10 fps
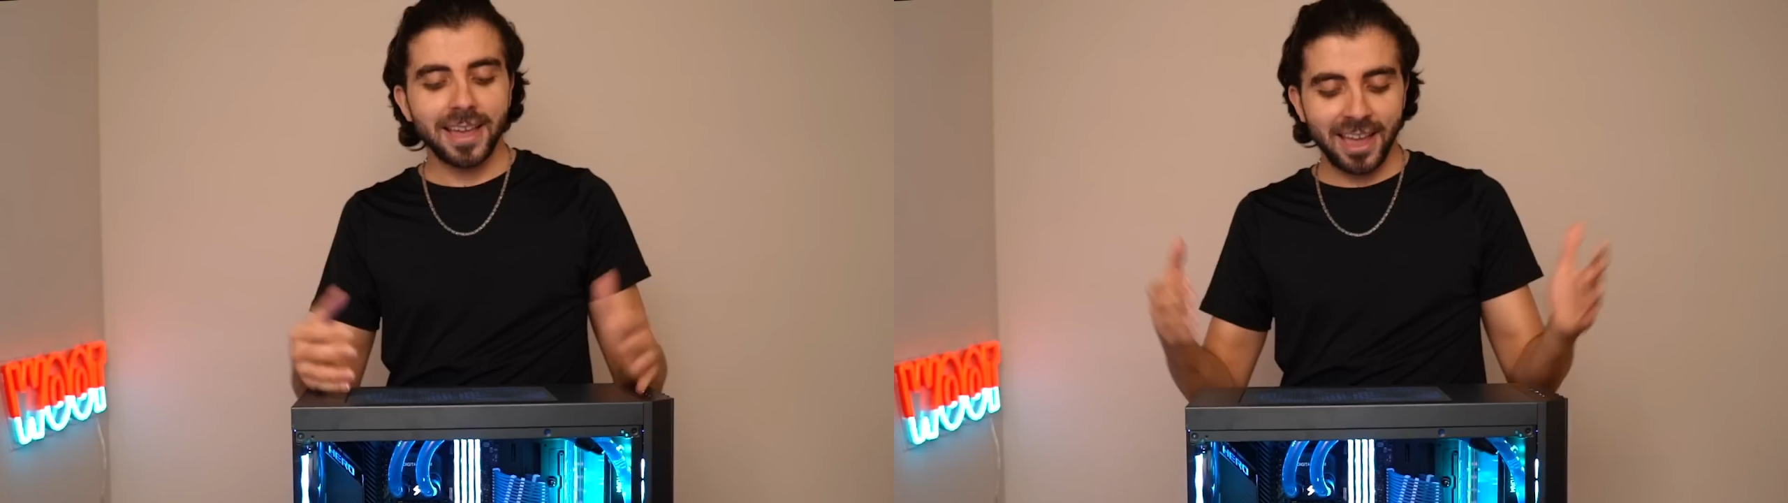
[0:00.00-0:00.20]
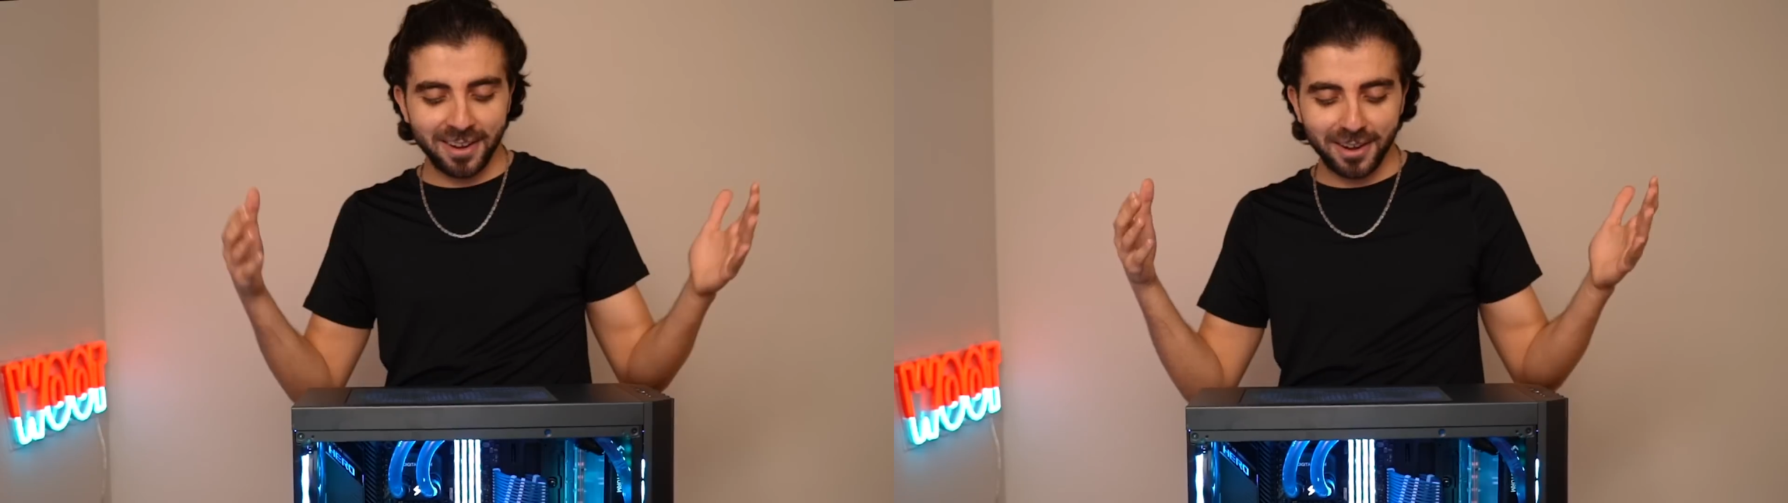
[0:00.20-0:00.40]

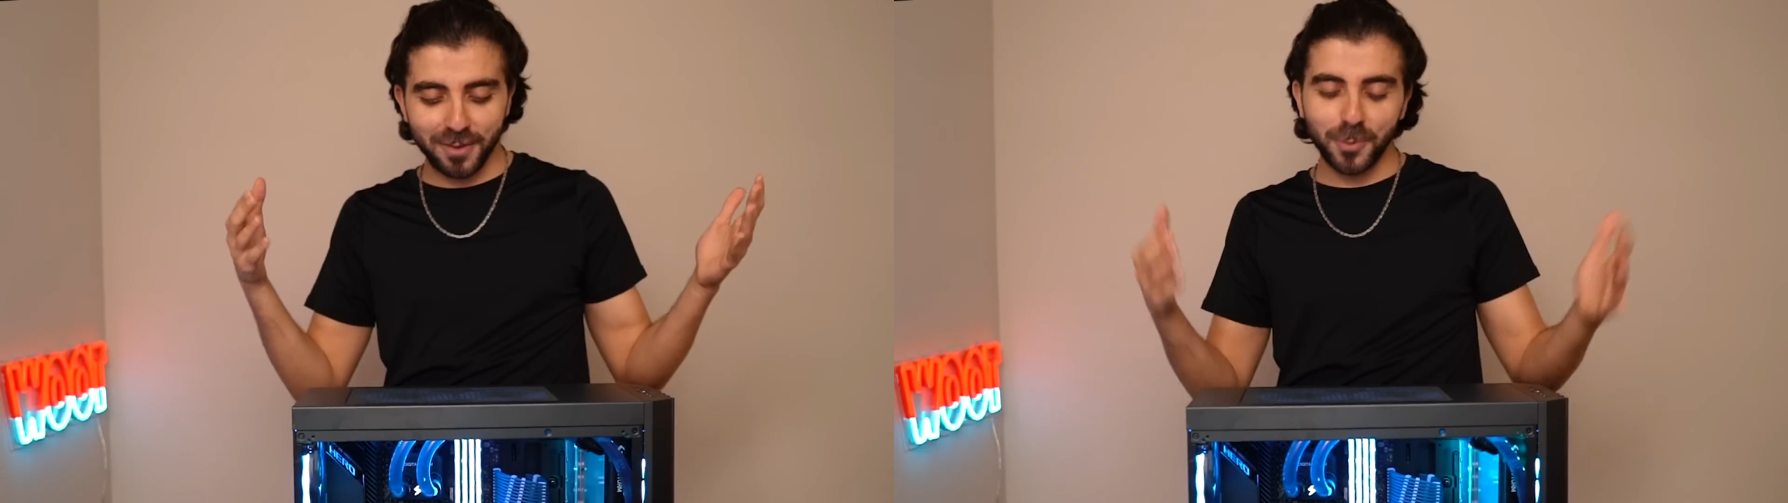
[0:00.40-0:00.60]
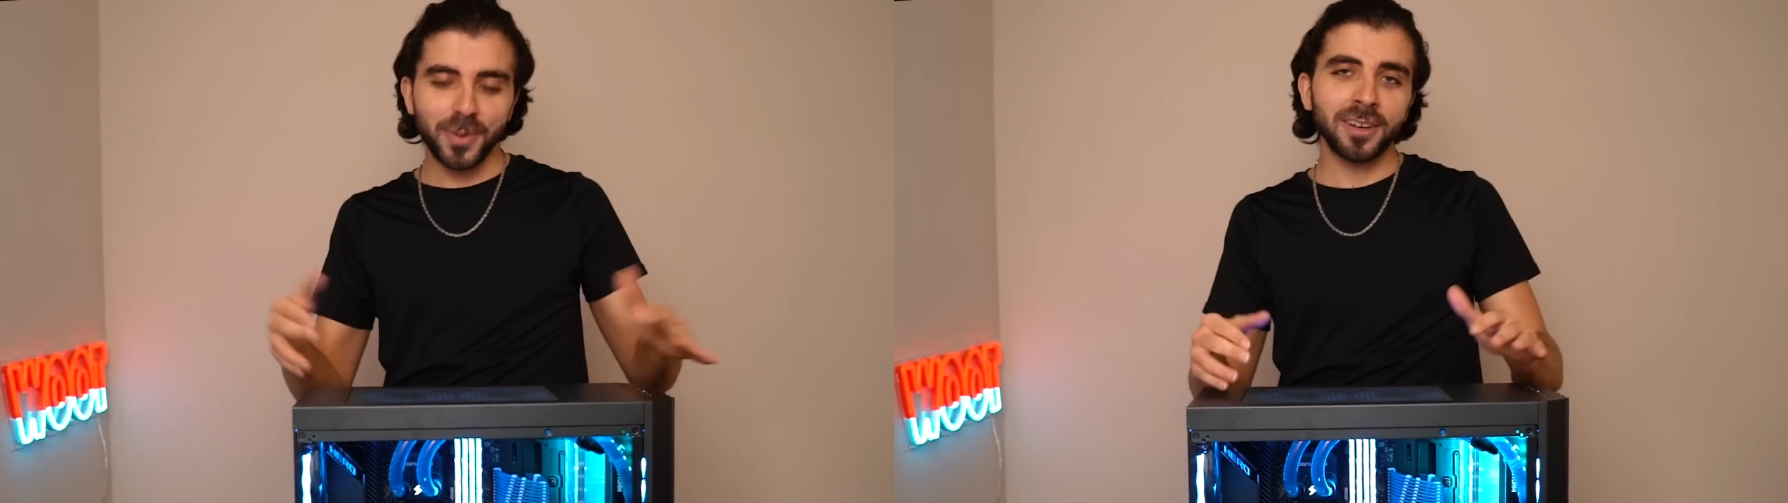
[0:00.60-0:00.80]
and
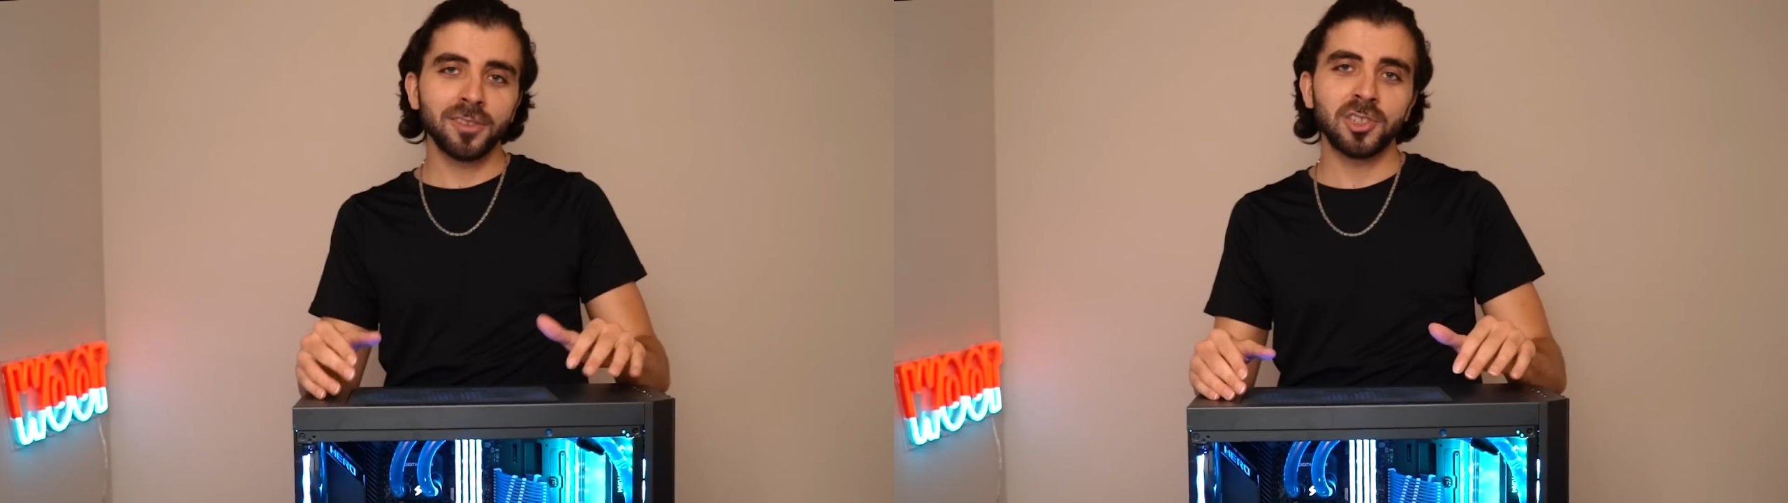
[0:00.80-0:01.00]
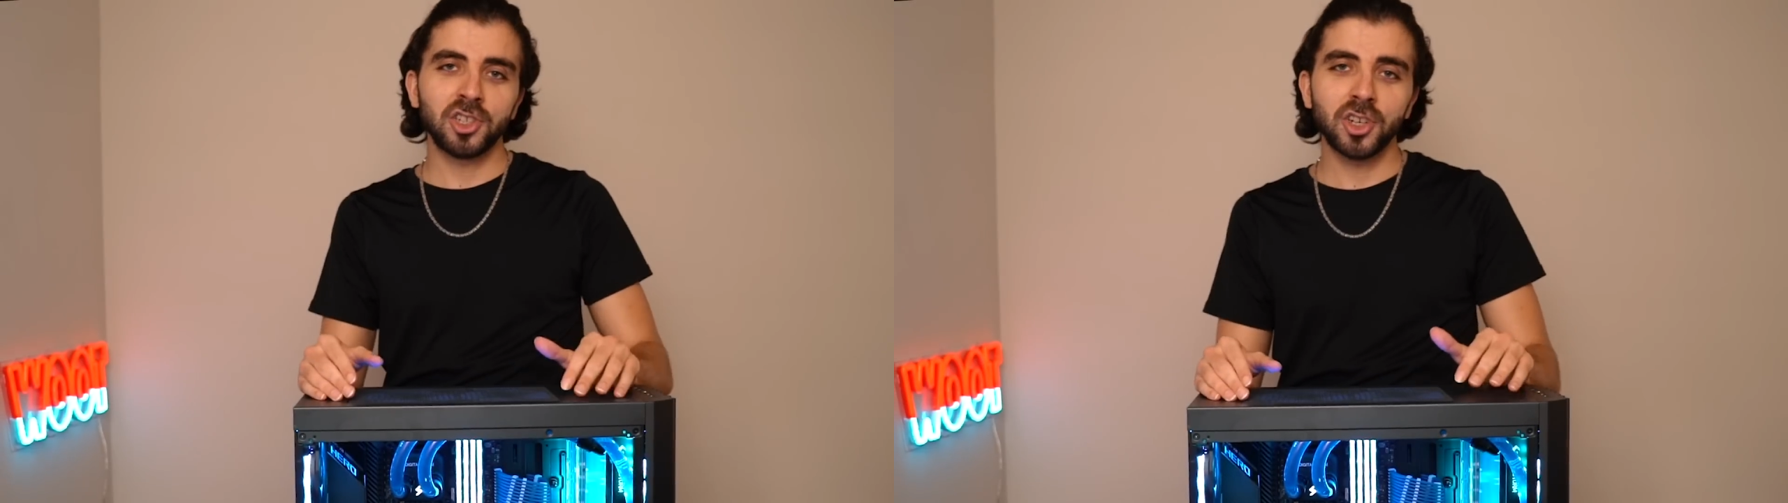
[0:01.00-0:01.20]
for being
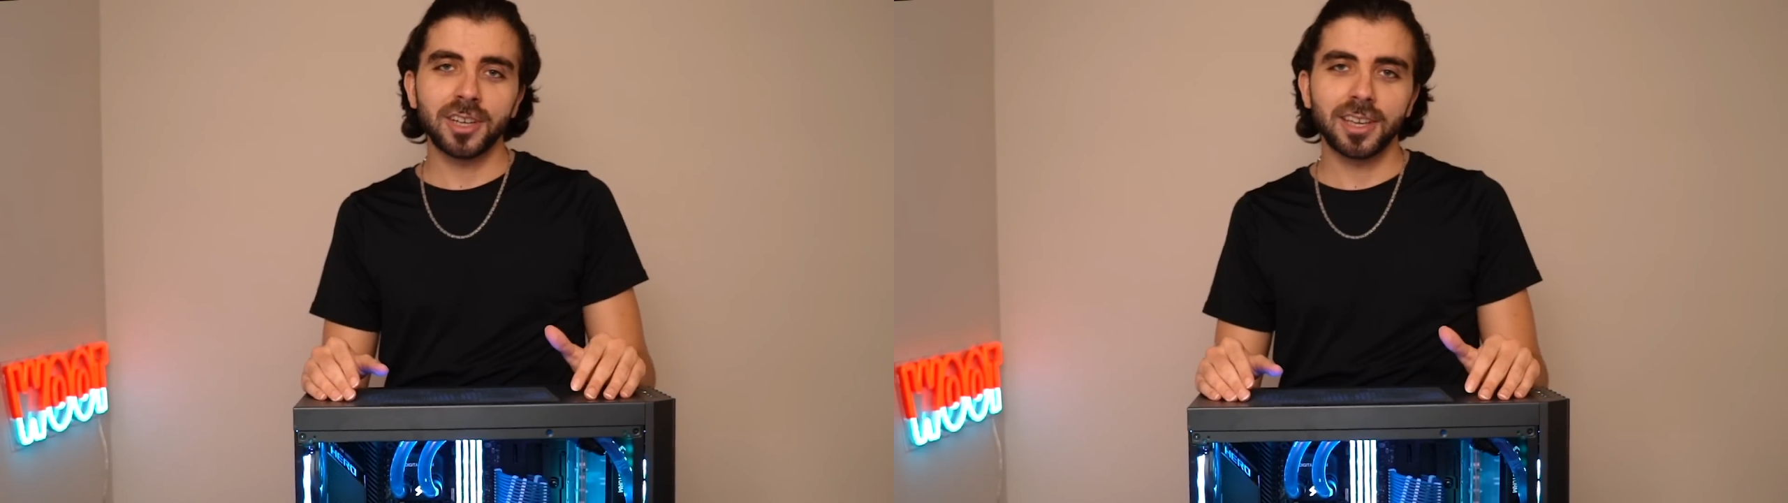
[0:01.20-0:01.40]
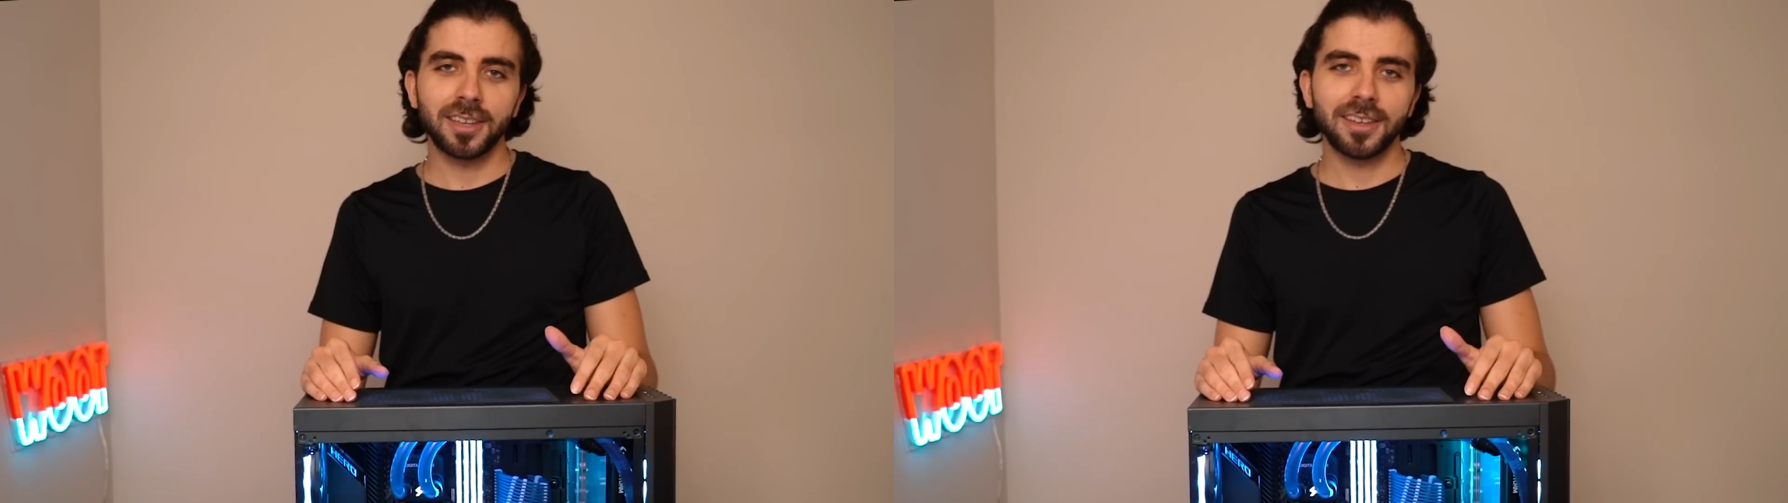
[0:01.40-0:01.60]
on this journey.